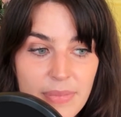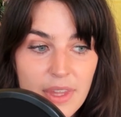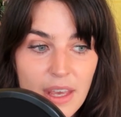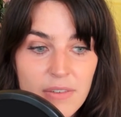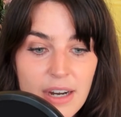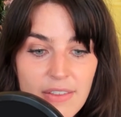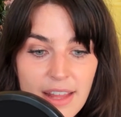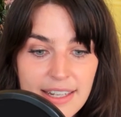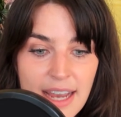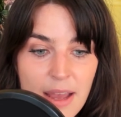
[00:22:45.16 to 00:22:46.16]

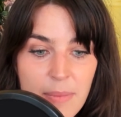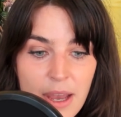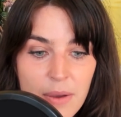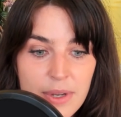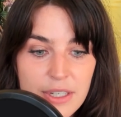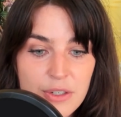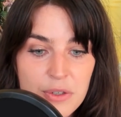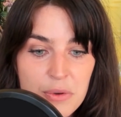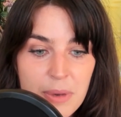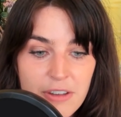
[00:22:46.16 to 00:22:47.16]
that time, I went
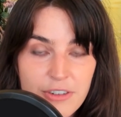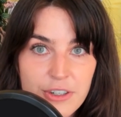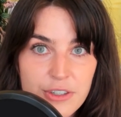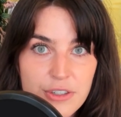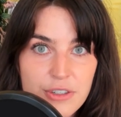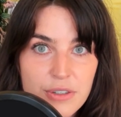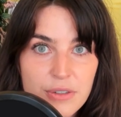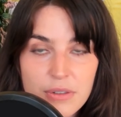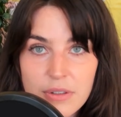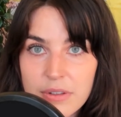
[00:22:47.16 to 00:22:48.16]
to my first
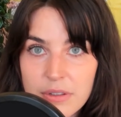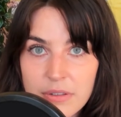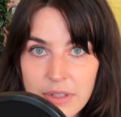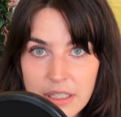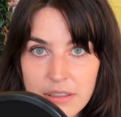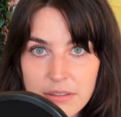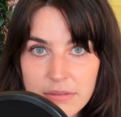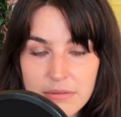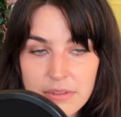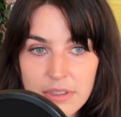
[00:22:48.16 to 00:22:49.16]
real
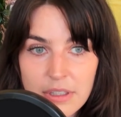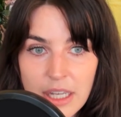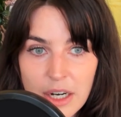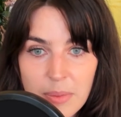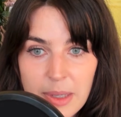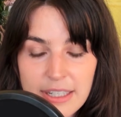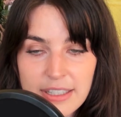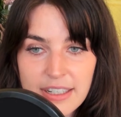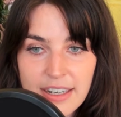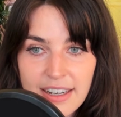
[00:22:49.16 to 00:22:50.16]
therapist,